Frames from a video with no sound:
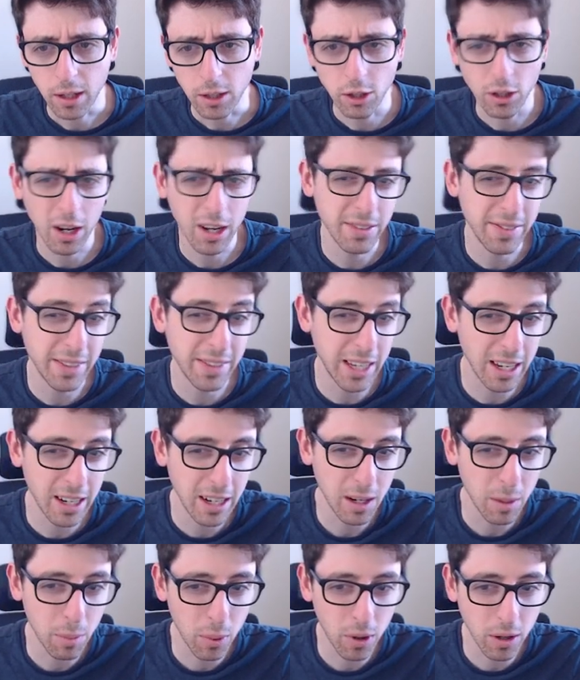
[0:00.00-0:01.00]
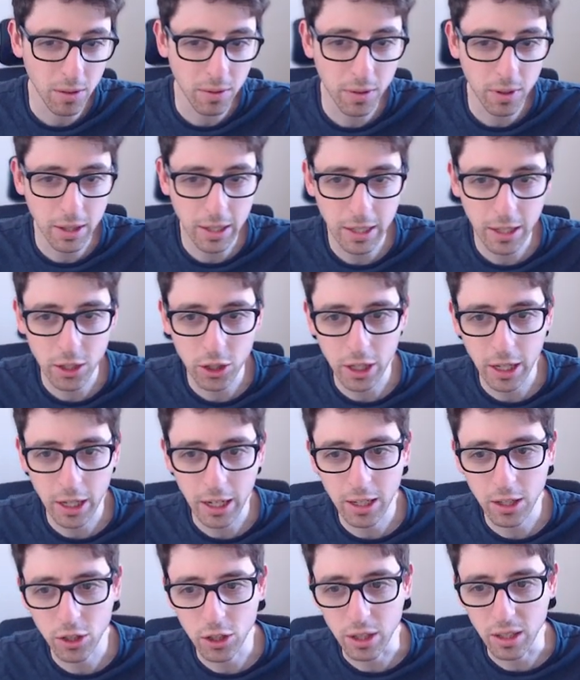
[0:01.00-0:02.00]
you're not even getting a pawn for the
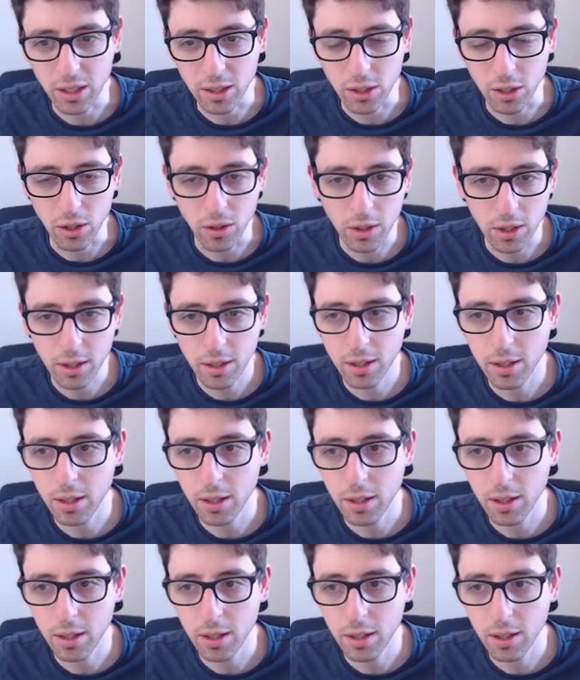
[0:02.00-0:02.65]
exchange, and so